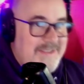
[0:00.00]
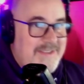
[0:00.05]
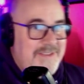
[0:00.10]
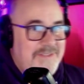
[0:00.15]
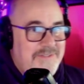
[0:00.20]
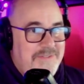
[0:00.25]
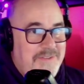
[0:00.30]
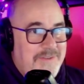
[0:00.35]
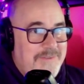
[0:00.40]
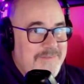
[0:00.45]

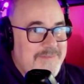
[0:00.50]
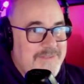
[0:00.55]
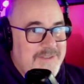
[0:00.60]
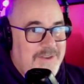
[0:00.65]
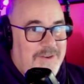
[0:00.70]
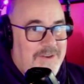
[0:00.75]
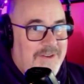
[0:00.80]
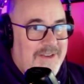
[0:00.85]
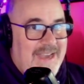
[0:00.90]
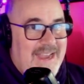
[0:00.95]
Those
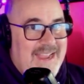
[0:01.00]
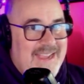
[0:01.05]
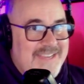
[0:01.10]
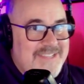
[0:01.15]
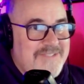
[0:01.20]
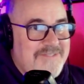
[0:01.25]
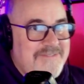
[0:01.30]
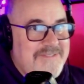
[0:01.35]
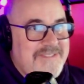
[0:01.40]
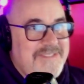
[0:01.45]
are
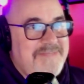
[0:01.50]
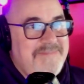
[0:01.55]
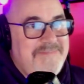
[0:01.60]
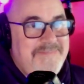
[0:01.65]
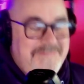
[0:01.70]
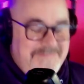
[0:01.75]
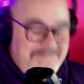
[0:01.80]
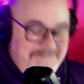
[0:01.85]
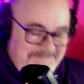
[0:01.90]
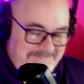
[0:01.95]
Axles,
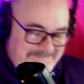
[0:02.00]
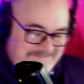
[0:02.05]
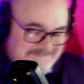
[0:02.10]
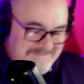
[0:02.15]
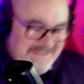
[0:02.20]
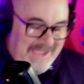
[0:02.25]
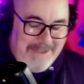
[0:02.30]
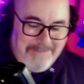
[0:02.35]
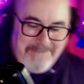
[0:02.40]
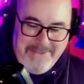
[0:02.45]

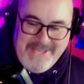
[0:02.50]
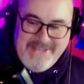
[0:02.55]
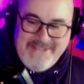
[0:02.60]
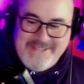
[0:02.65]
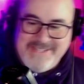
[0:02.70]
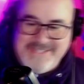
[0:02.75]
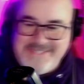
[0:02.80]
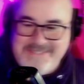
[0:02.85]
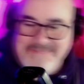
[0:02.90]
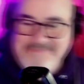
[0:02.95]
not
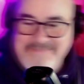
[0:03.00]
pins.